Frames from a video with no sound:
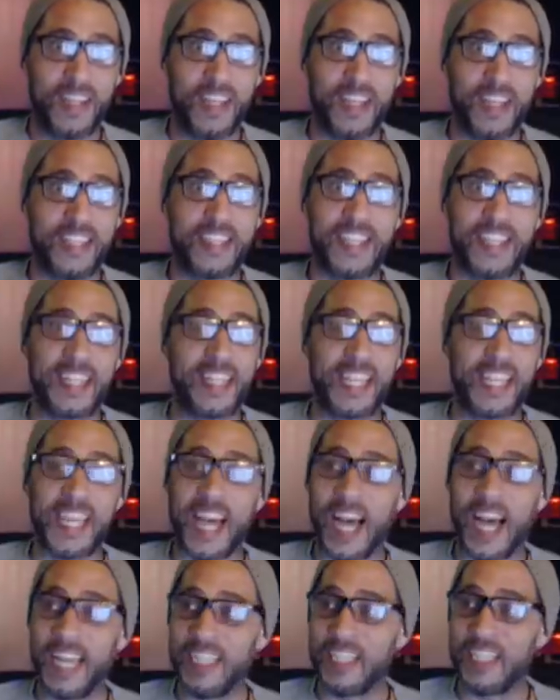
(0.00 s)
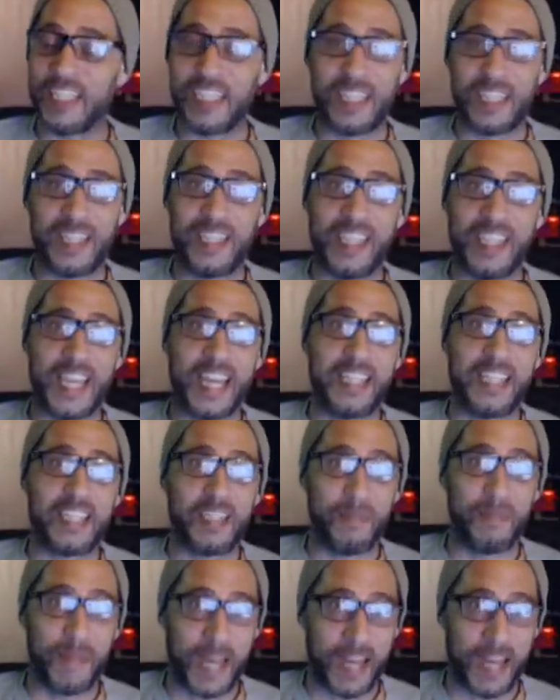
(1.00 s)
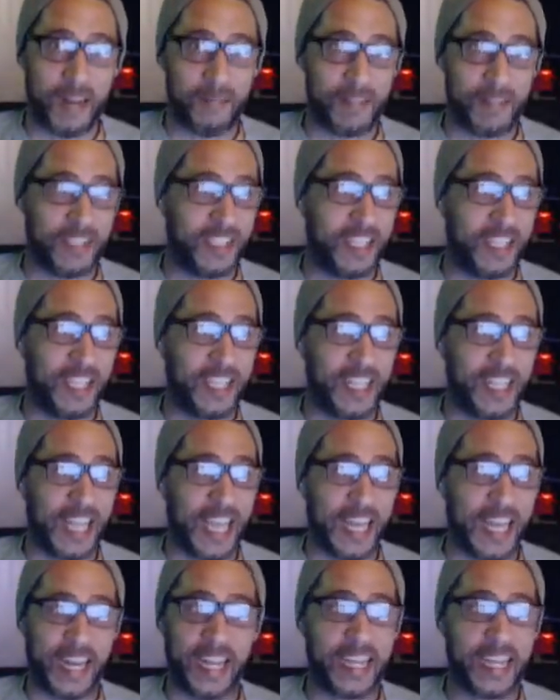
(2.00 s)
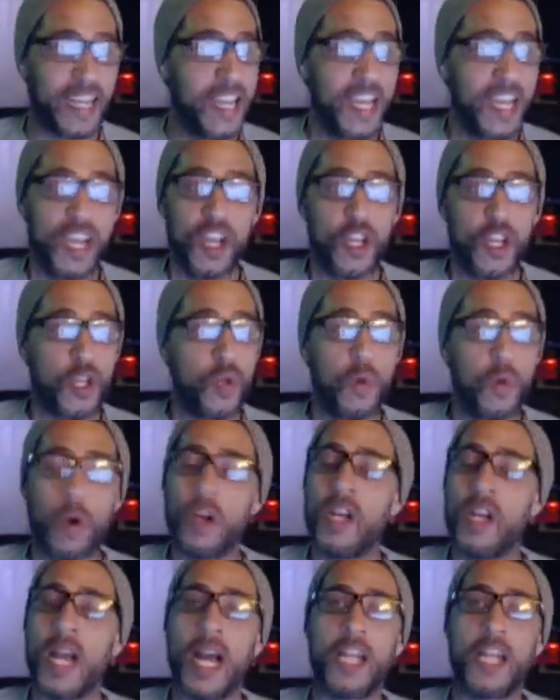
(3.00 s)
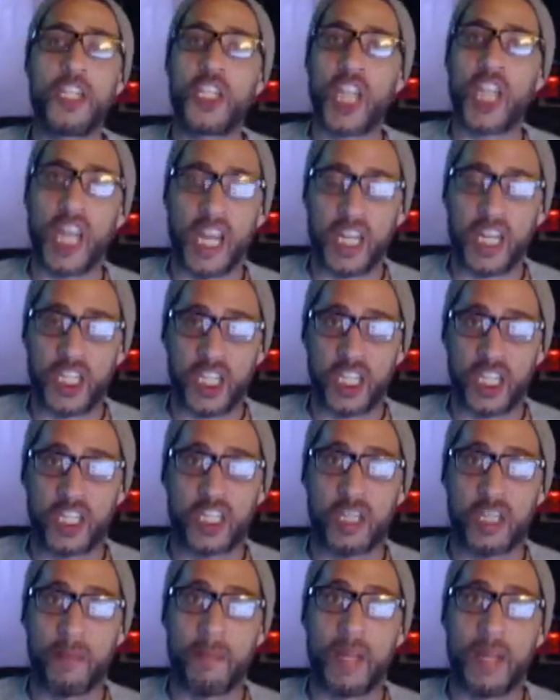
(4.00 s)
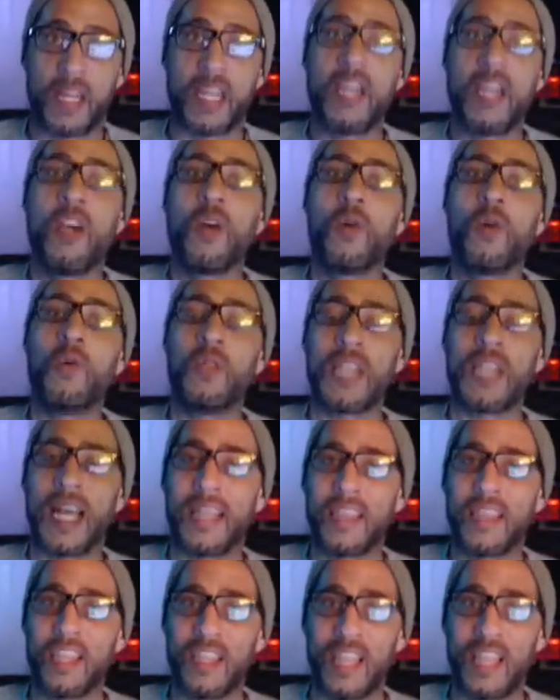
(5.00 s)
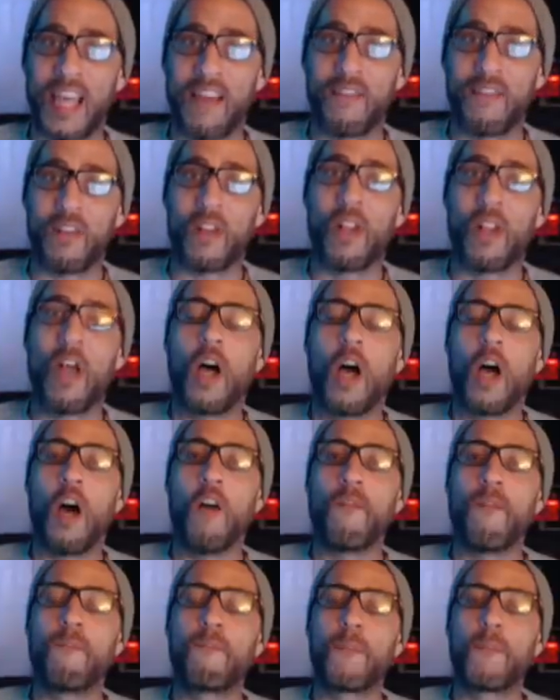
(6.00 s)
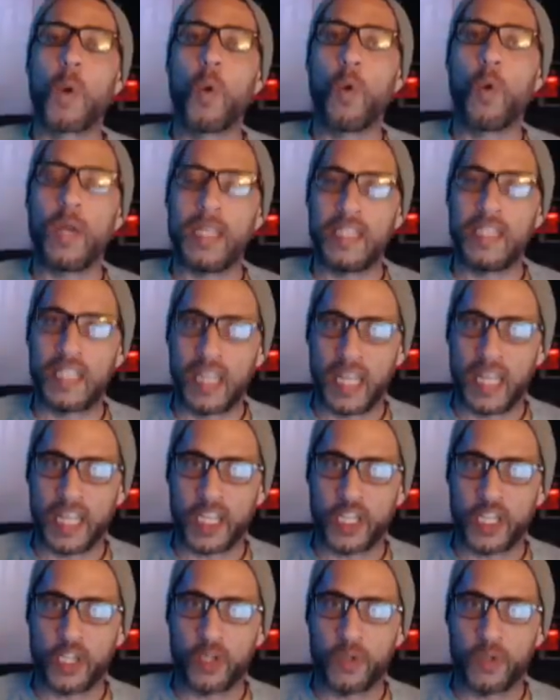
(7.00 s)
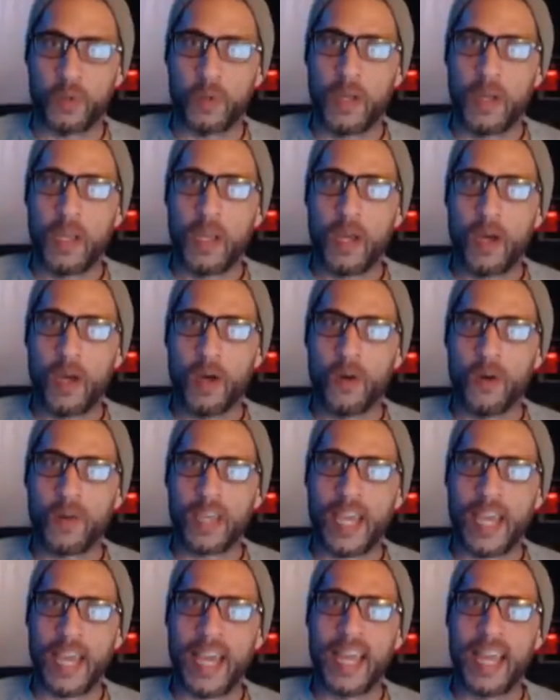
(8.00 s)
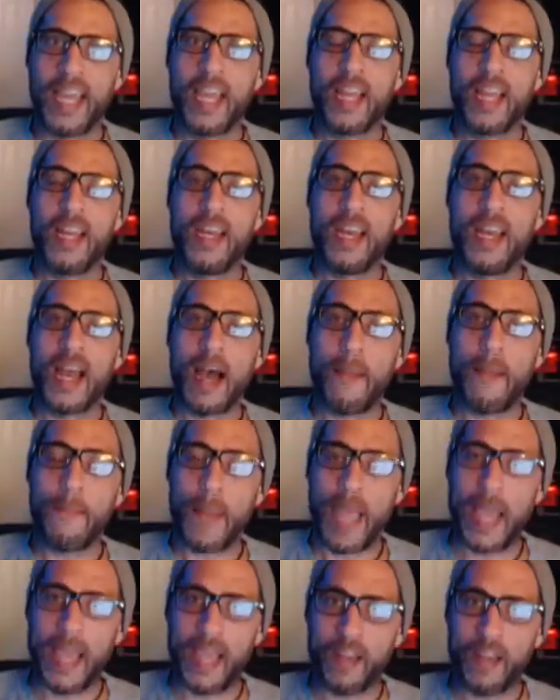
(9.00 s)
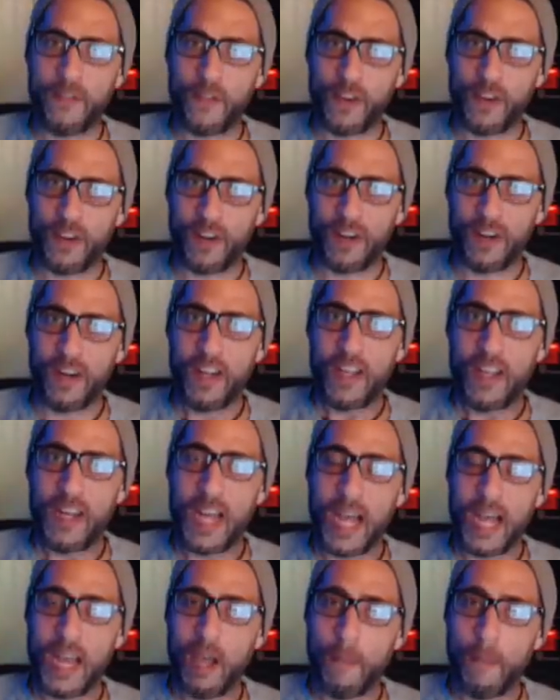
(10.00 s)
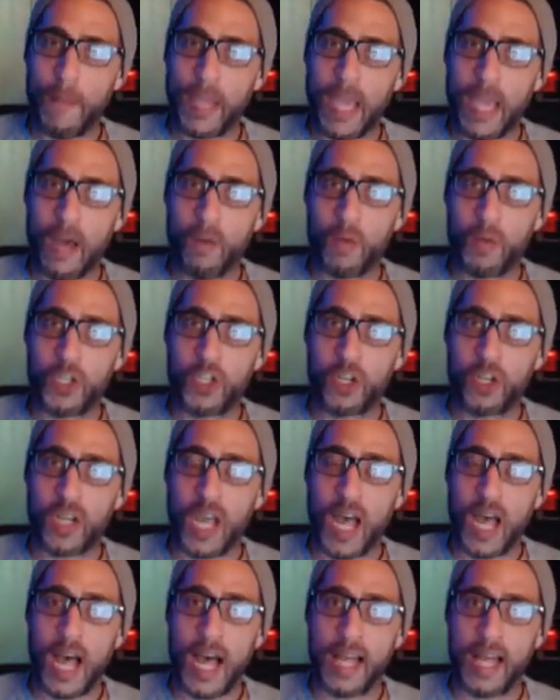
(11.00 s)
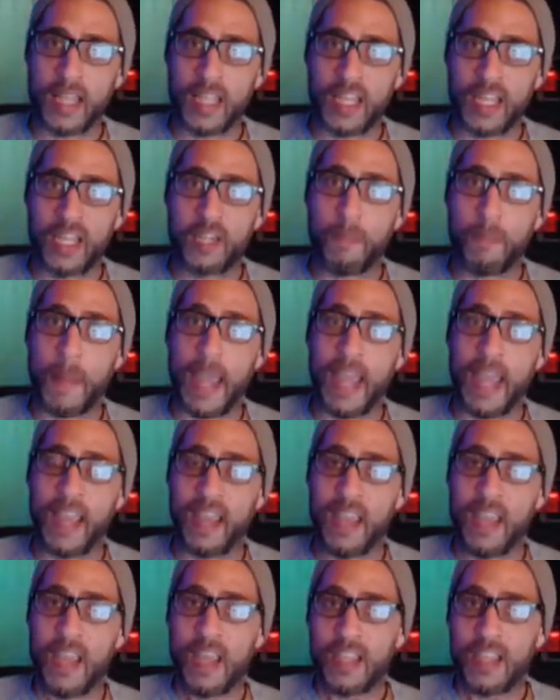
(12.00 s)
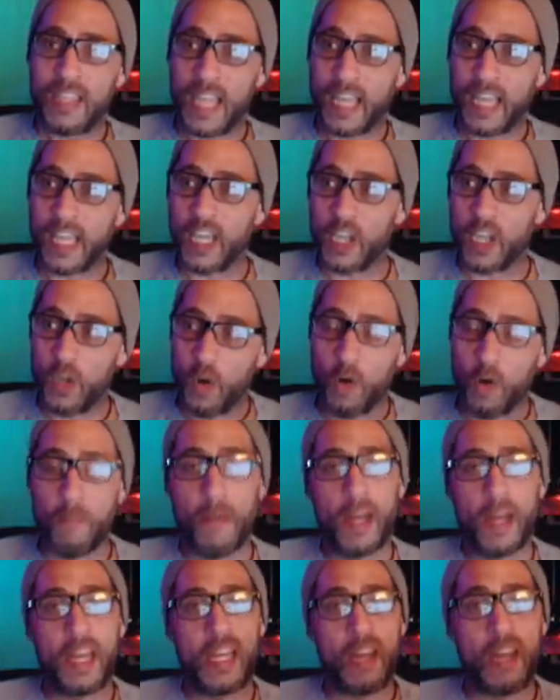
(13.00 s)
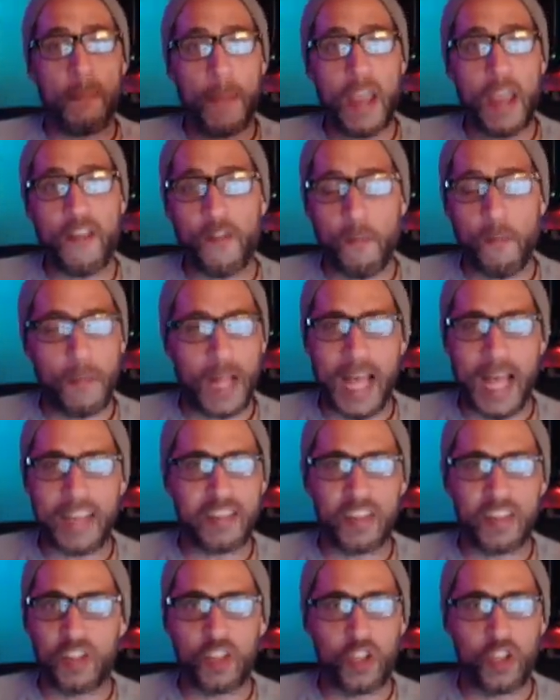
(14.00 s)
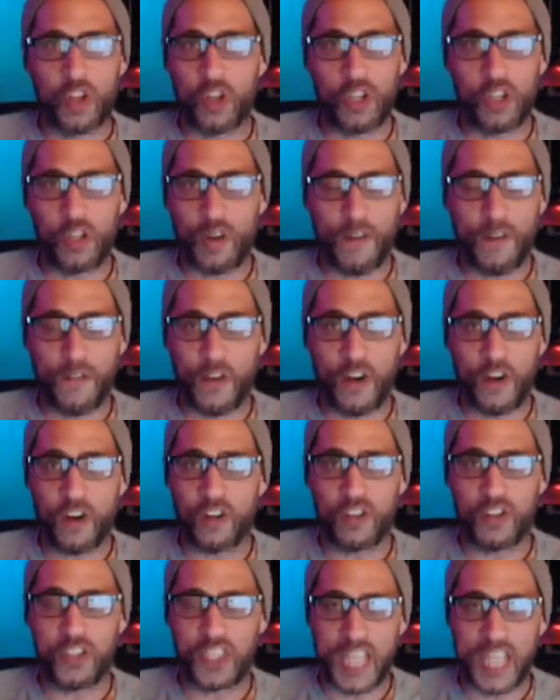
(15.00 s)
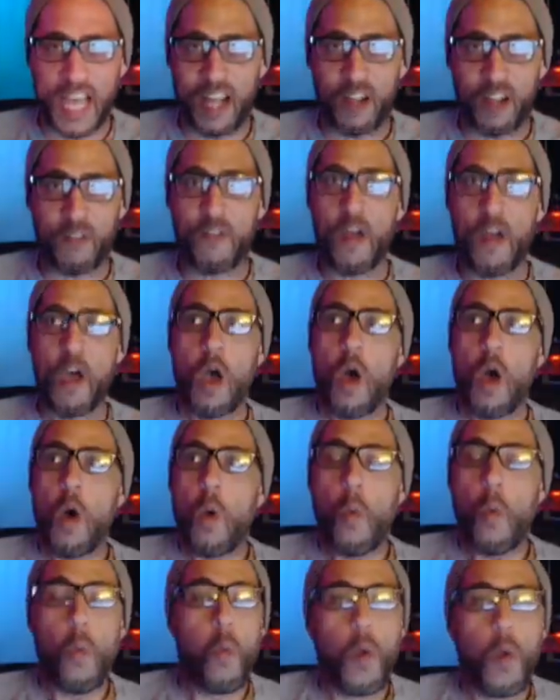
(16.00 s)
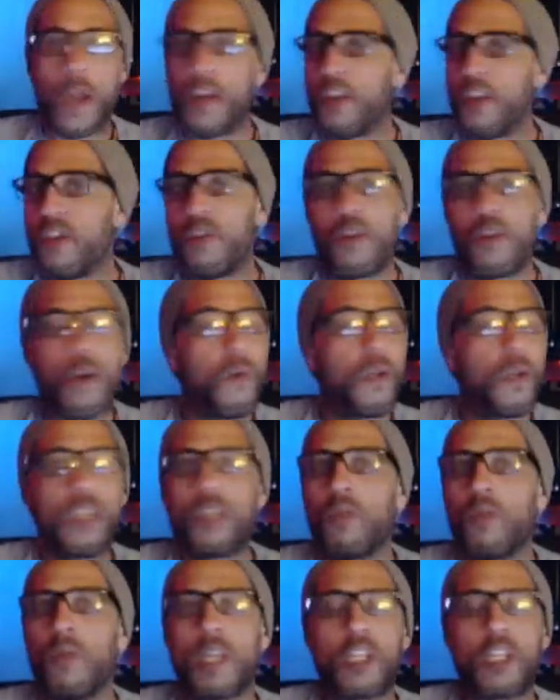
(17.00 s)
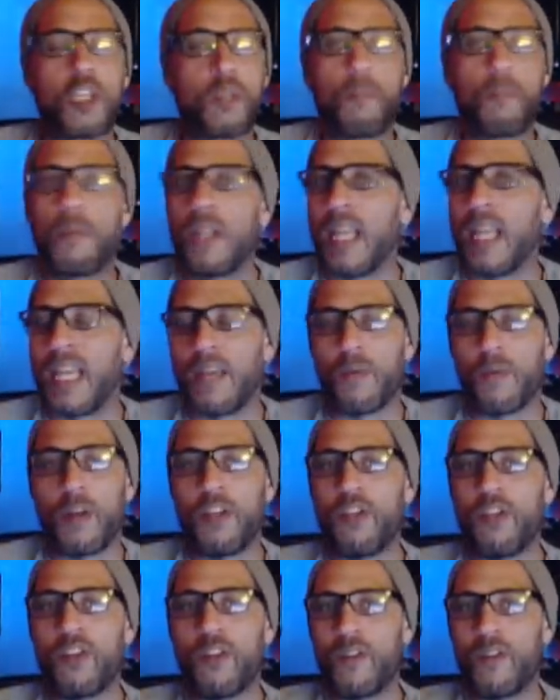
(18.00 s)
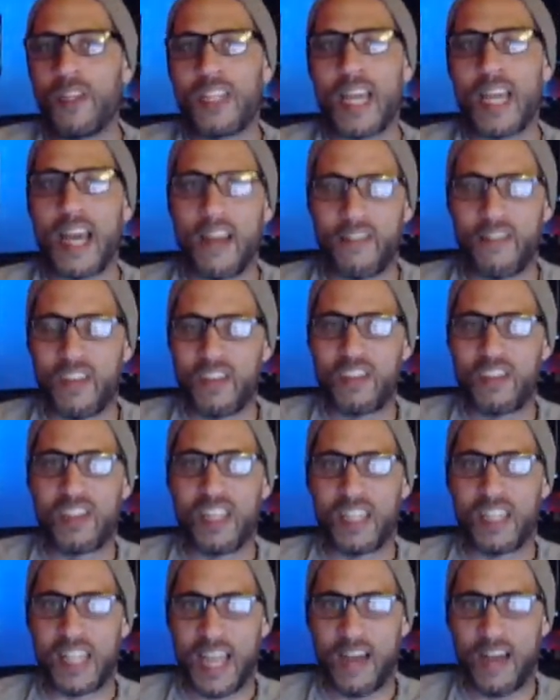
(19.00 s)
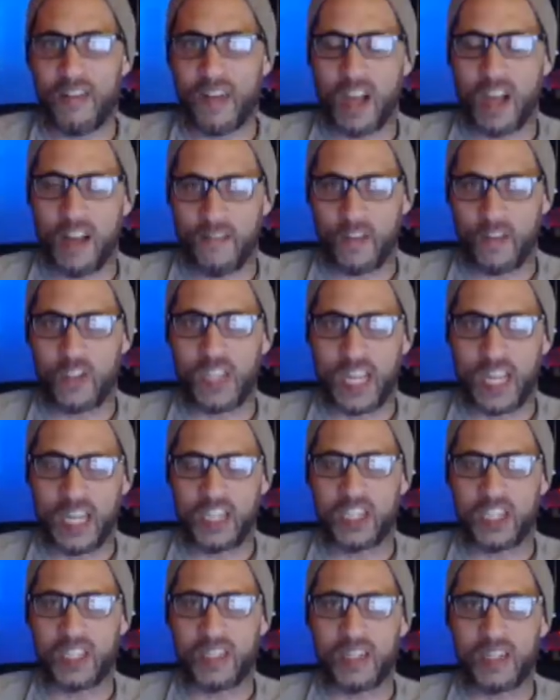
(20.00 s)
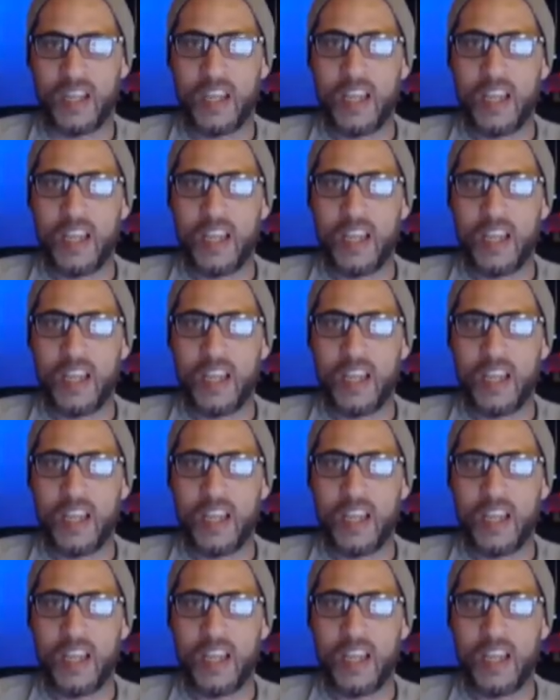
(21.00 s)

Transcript: It's at the icy, the icy bottoms of the Atlantic. You are not changing somebody who's at the level of poisoning you, okay, not paying for your, not helping out with your college, paying, taking your money to pay for plastic surgery for herself. When are you going to explain? When are you going to have the sit down conversation?